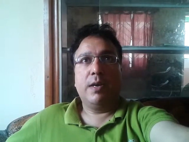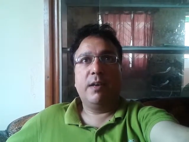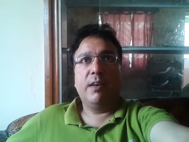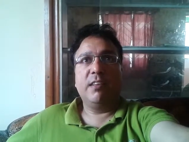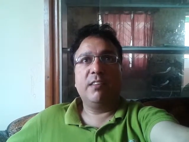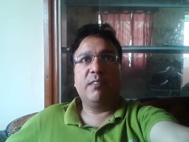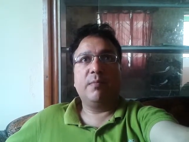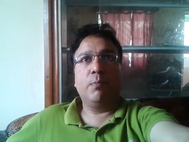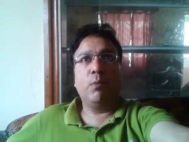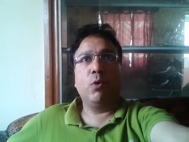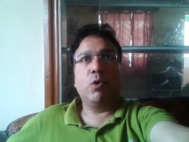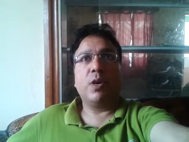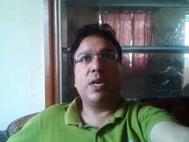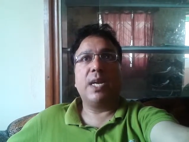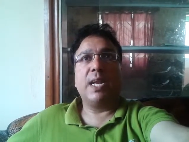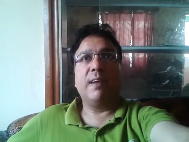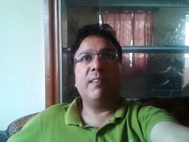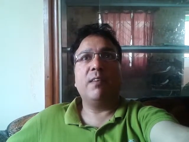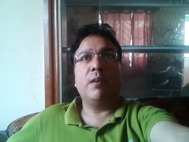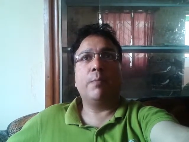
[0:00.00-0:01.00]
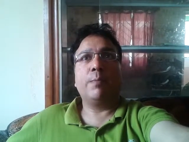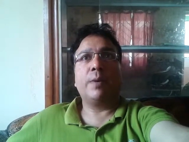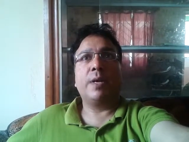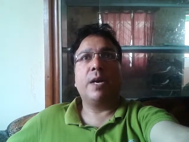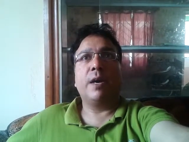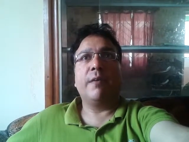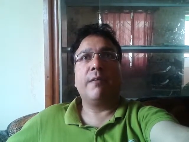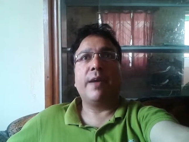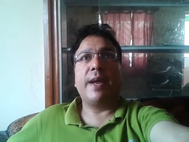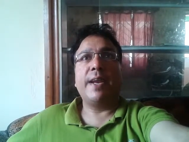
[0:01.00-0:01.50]
This book developed
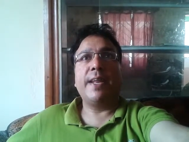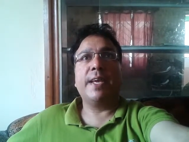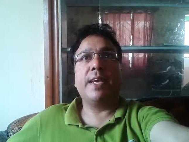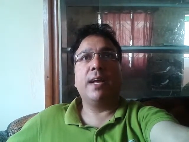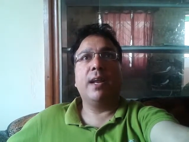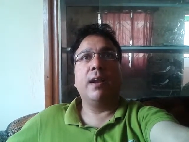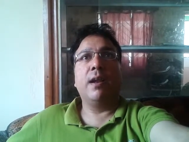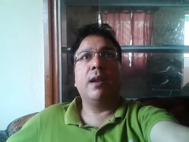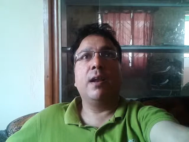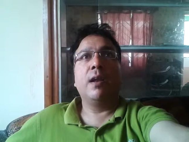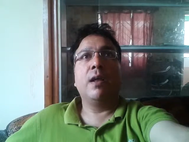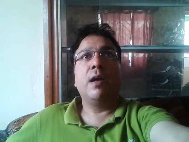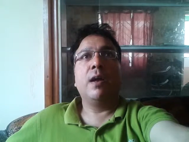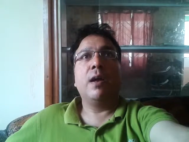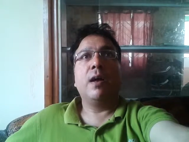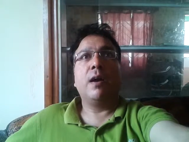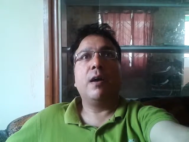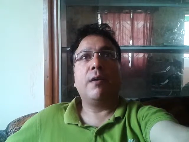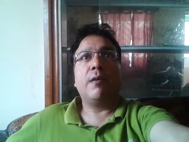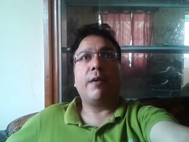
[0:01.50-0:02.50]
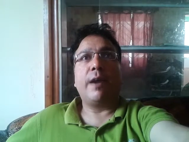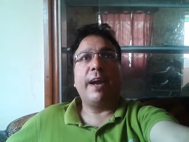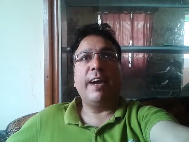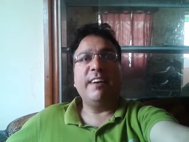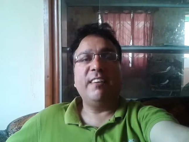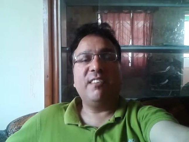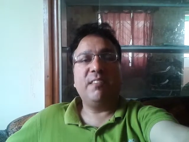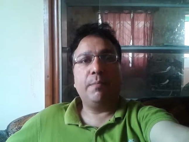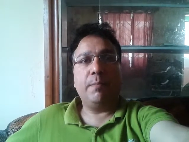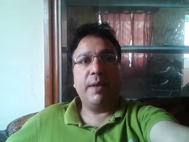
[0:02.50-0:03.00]
a radical
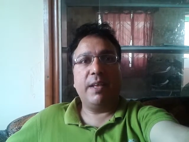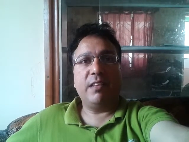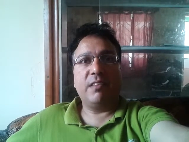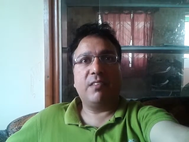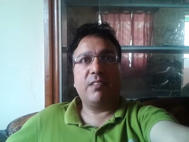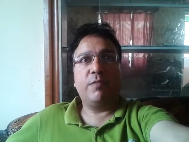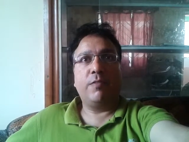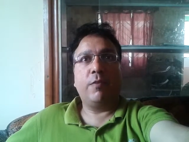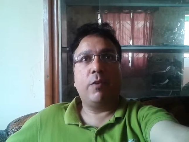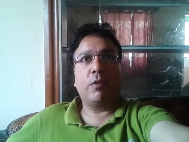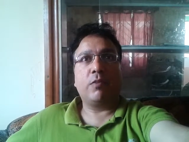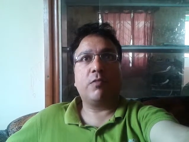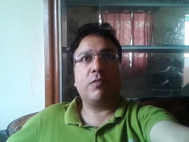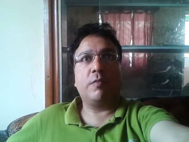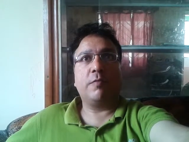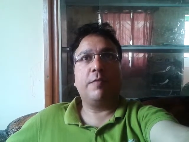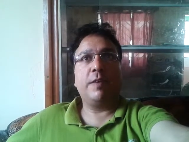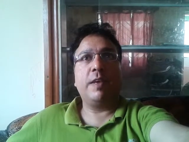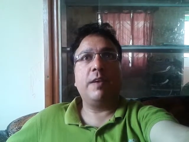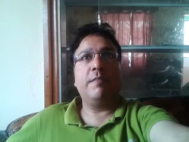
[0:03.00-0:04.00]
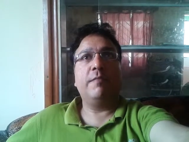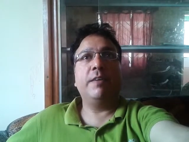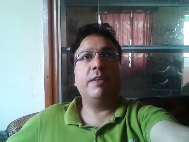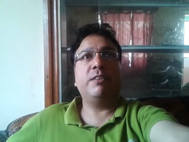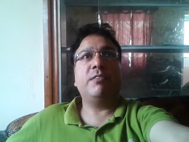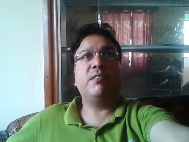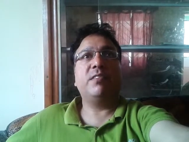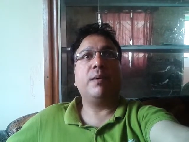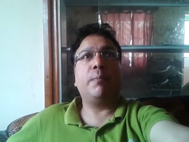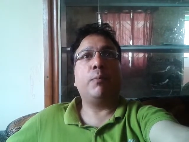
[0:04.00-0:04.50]
rights-based philosophy which
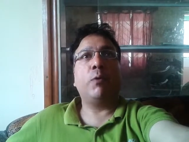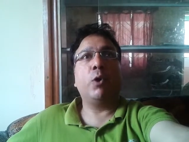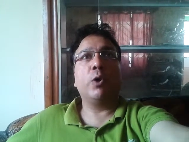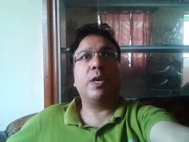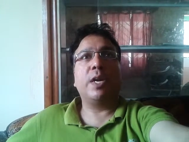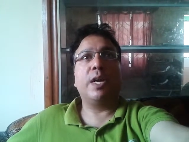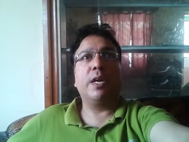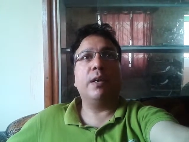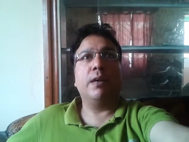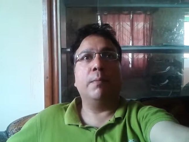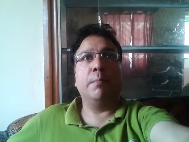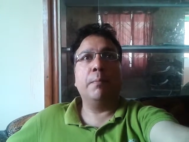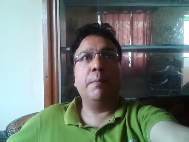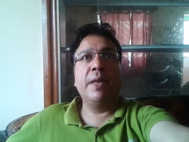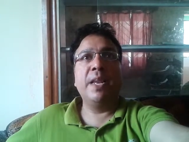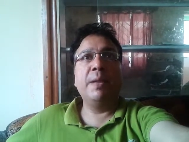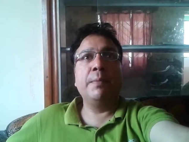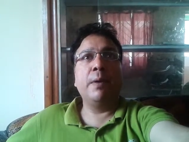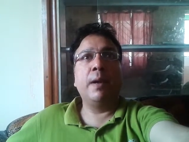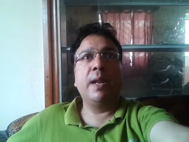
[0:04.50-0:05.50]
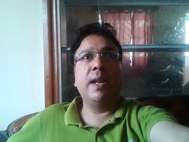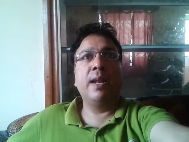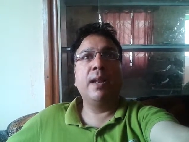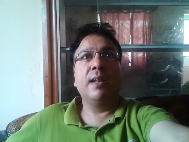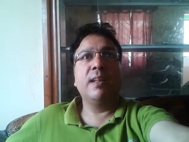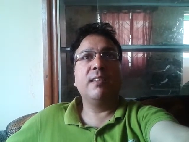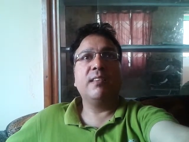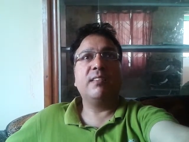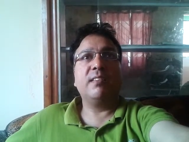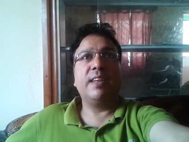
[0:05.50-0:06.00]
supported a minimal
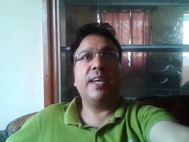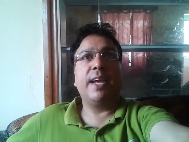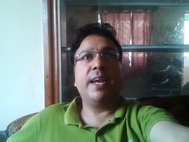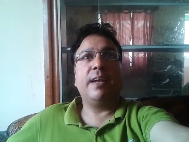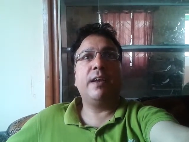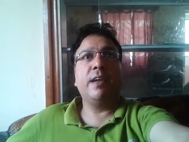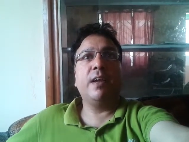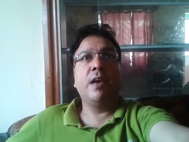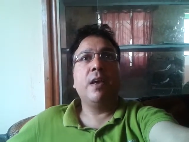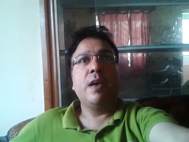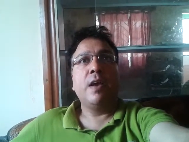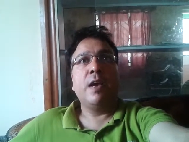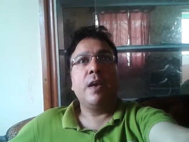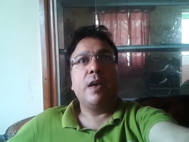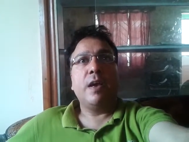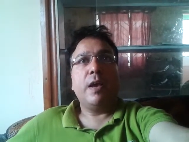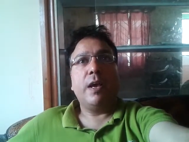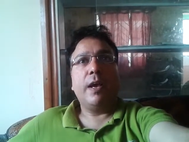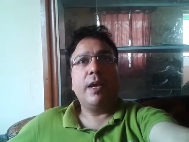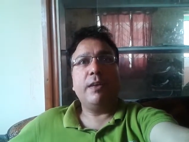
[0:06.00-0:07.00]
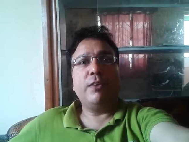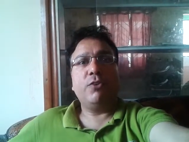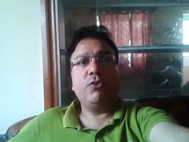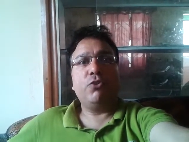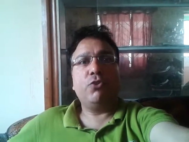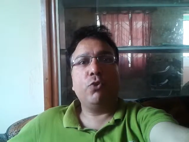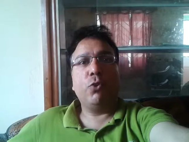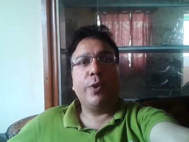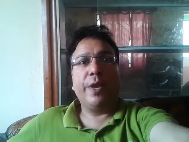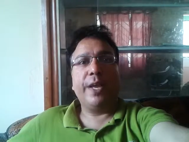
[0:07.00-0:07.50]
state
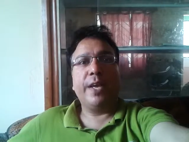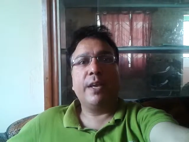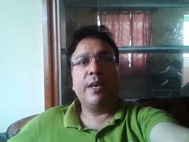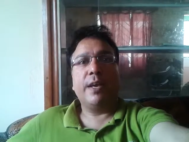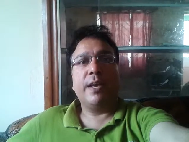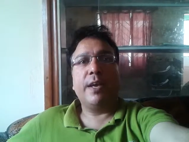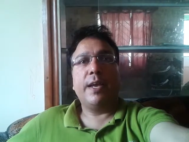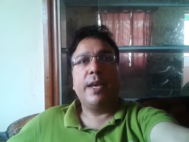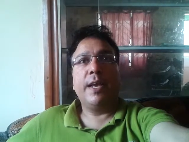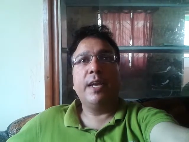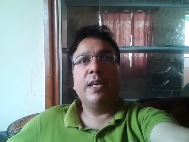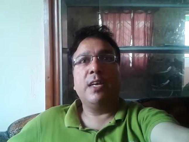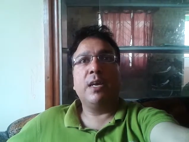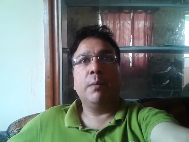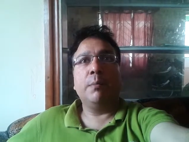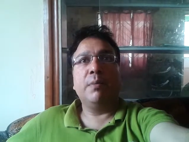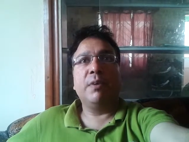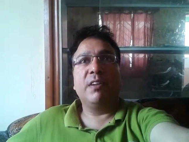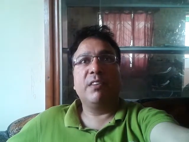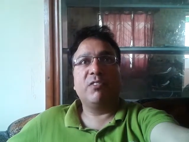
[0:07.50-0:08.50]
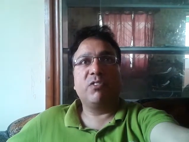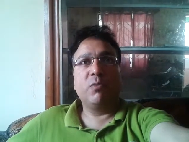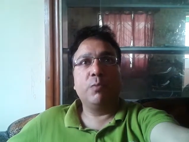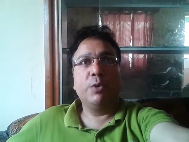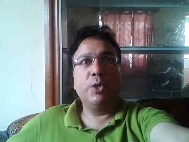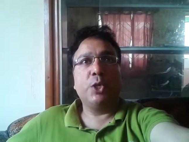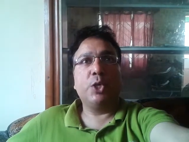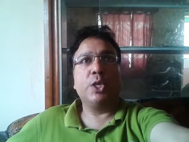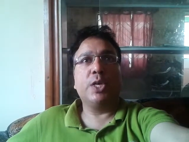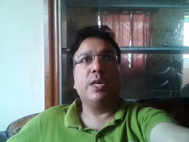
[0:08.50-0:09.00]
eschewing income
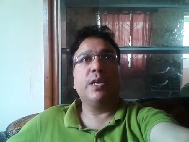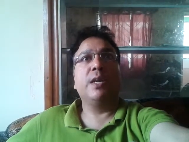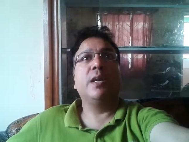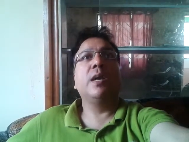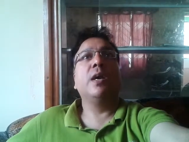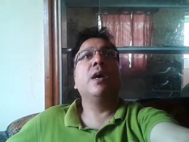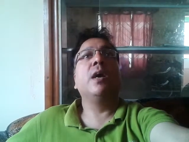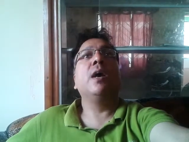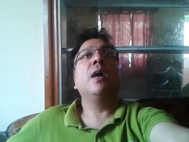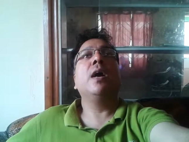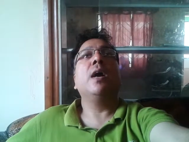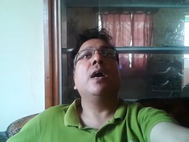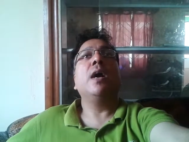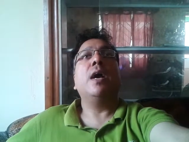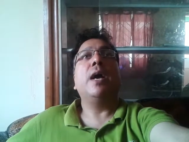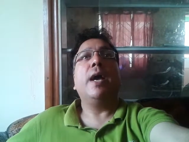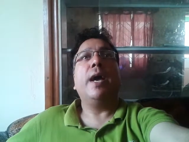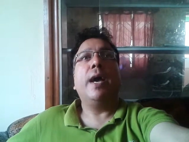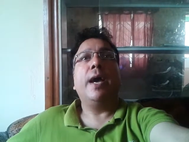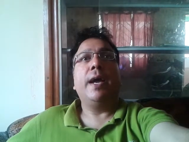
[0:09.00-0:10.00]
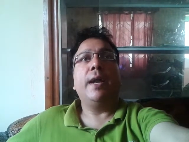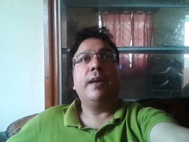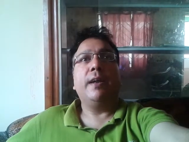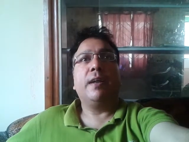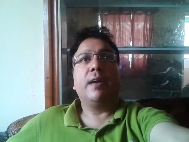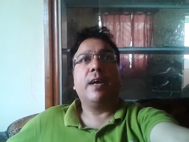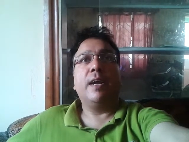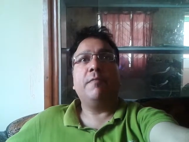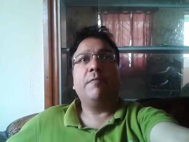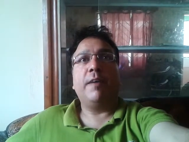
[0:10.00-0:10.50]
distribution and
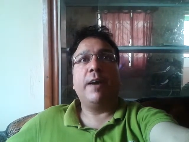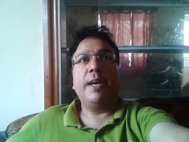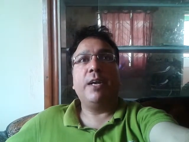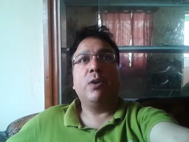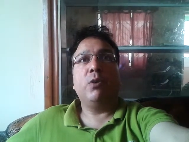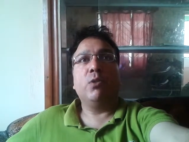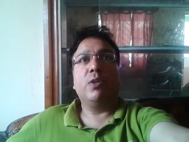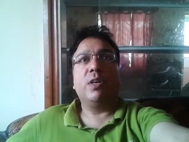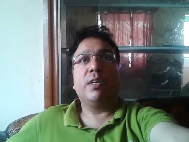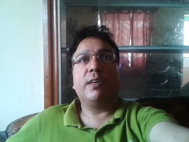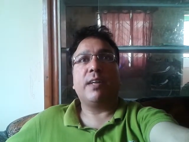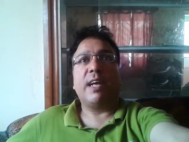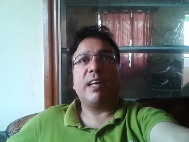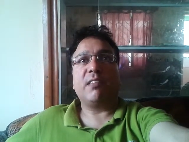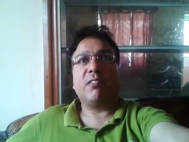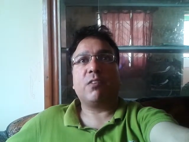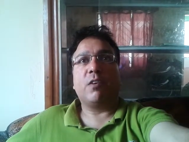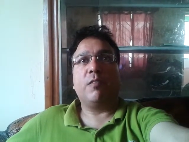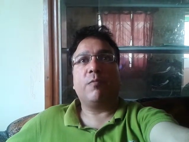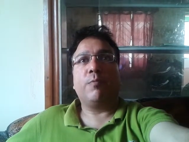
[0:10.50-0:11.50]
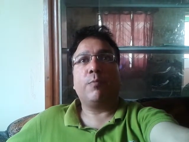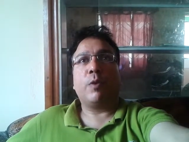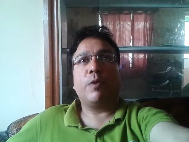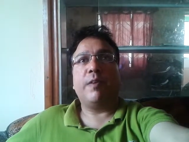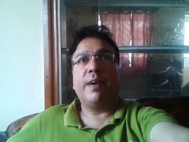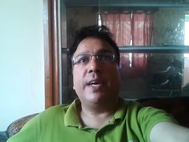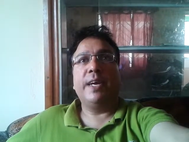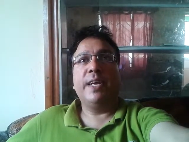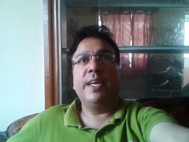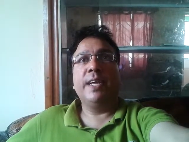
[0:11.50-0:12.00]
confined to the task of
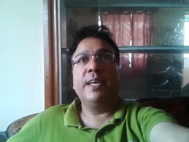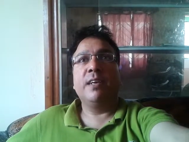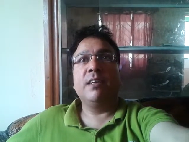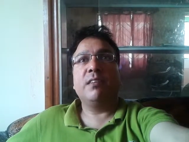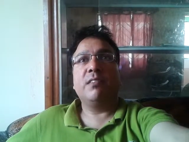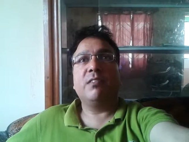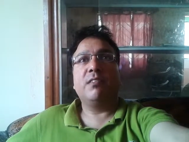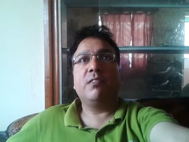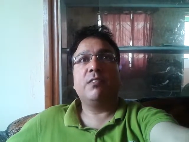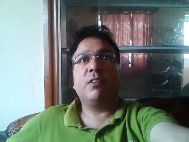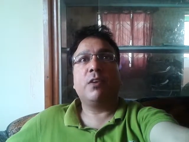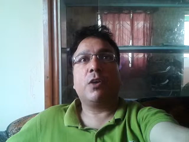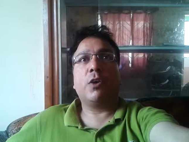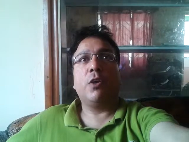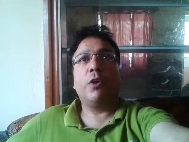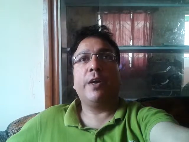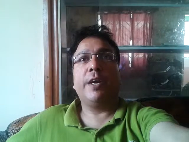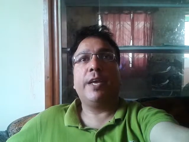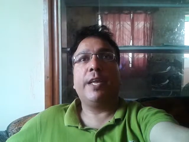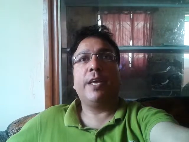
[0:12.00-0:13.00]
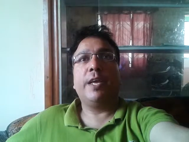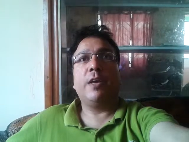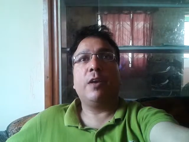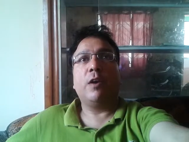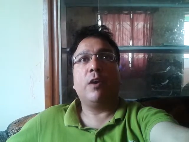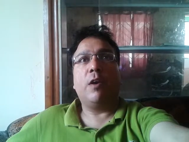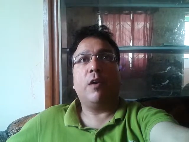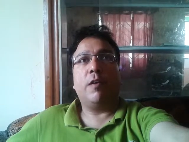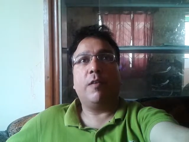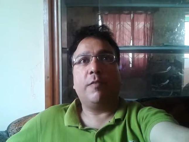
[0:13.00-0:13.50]
providing security
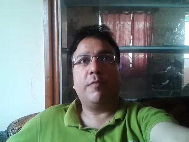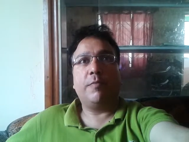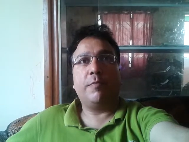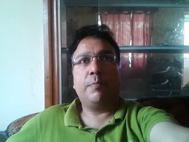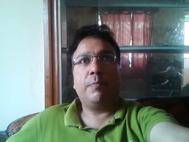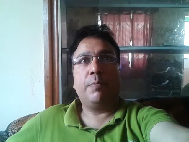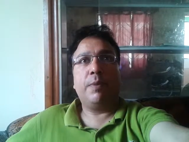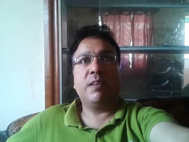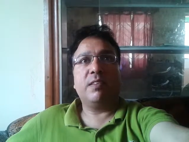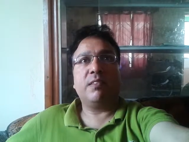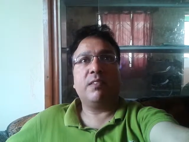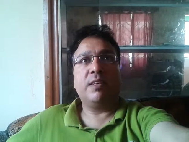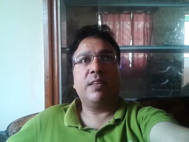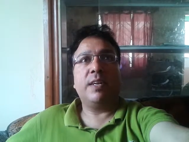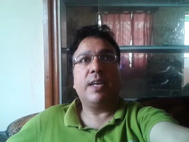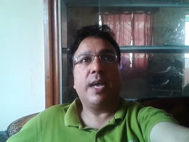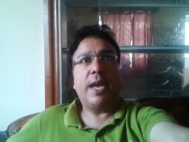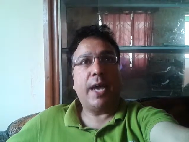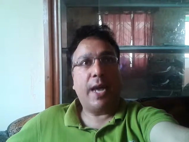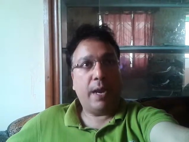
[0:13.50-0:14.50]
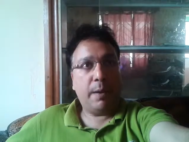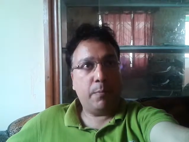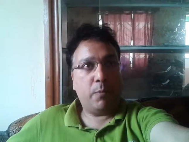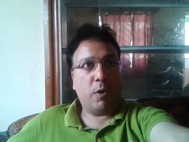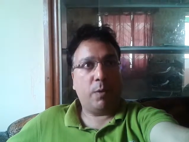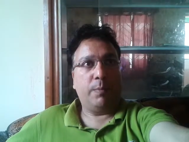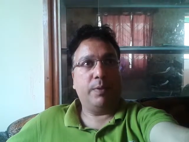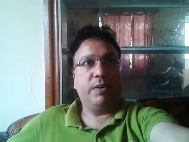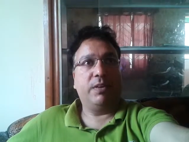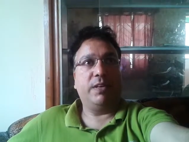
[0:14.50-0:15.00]
of person and
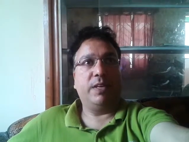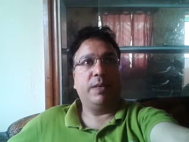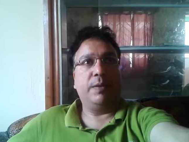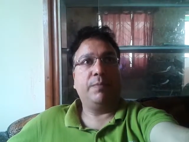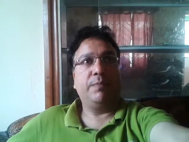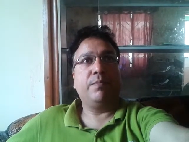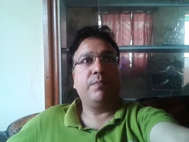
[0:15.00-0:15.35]
property.